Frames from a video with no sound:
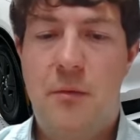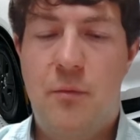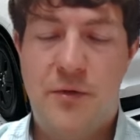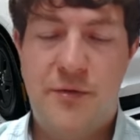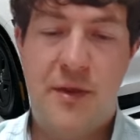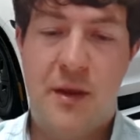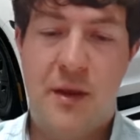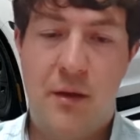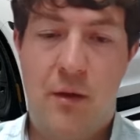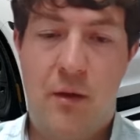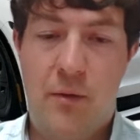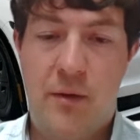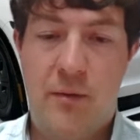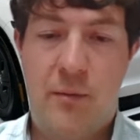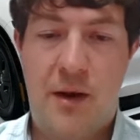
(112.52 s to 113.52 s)
was the
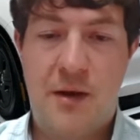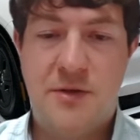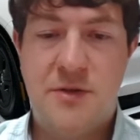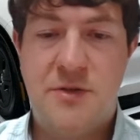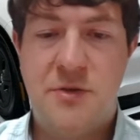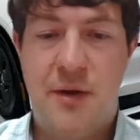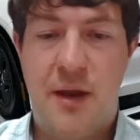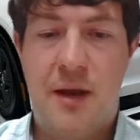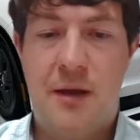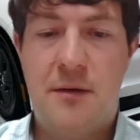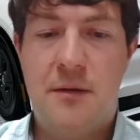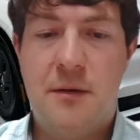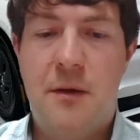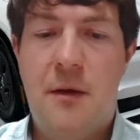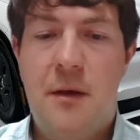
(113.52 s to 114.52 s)
only range that you get.
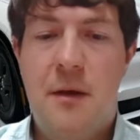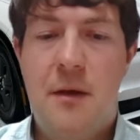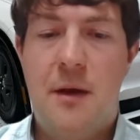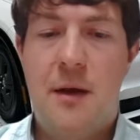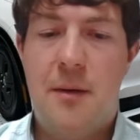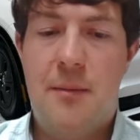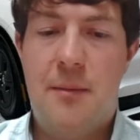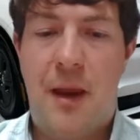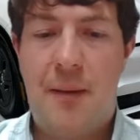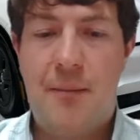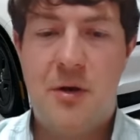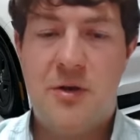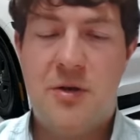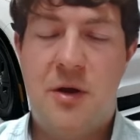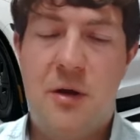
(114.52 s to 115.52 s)
And I'm
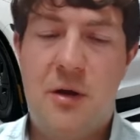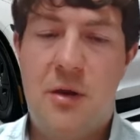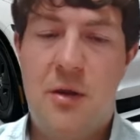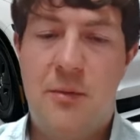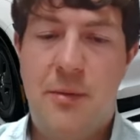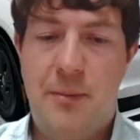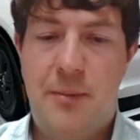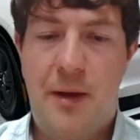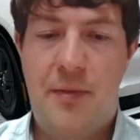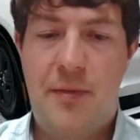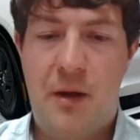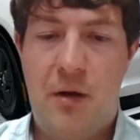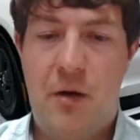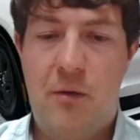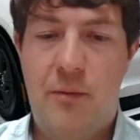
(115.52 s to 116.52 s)
going to talk a little bit about
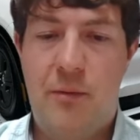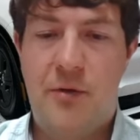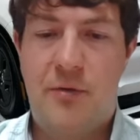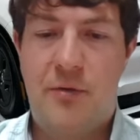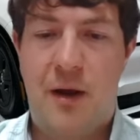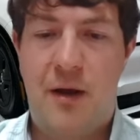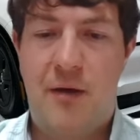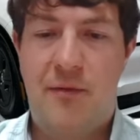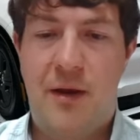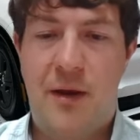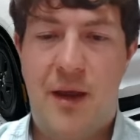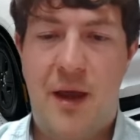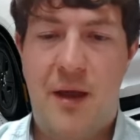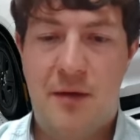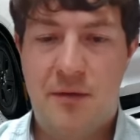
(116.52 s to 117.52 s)
the all-wheel drive and
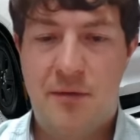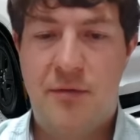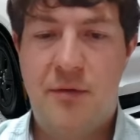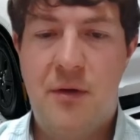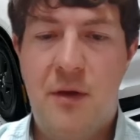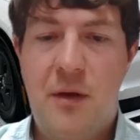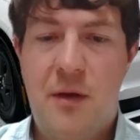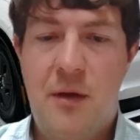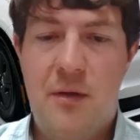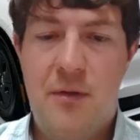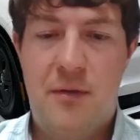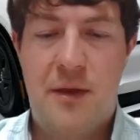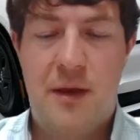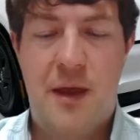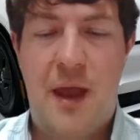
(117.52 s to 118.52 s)
kind of
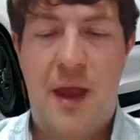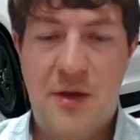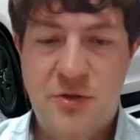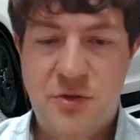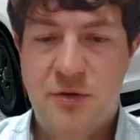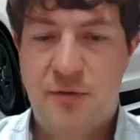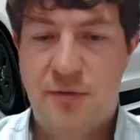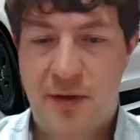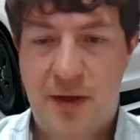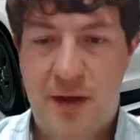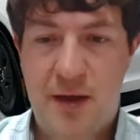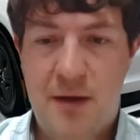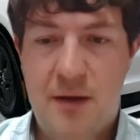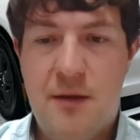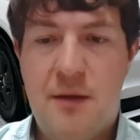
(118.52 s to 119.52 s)
the
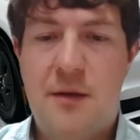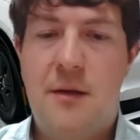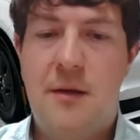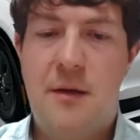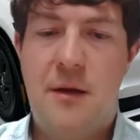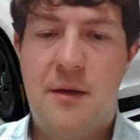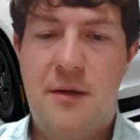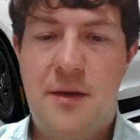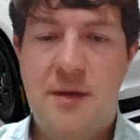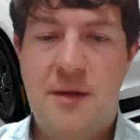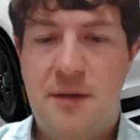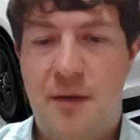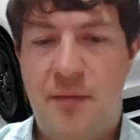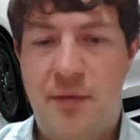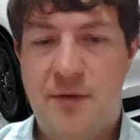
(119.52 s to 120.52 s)
SUV
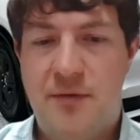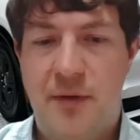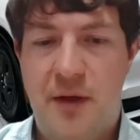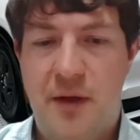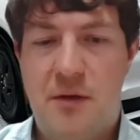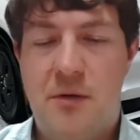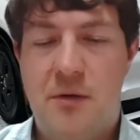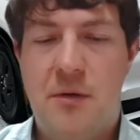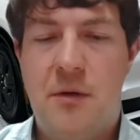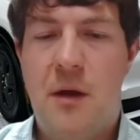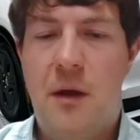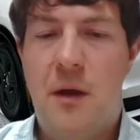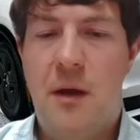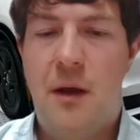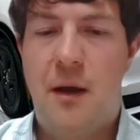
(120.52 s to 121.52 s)
ness of this vehicle.
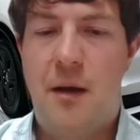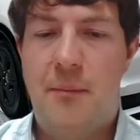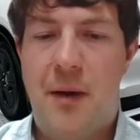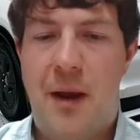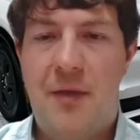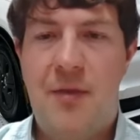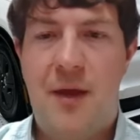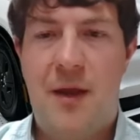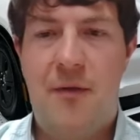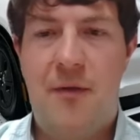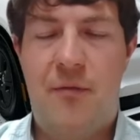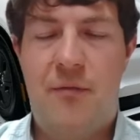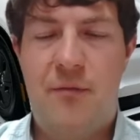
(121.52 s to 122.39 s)
But I think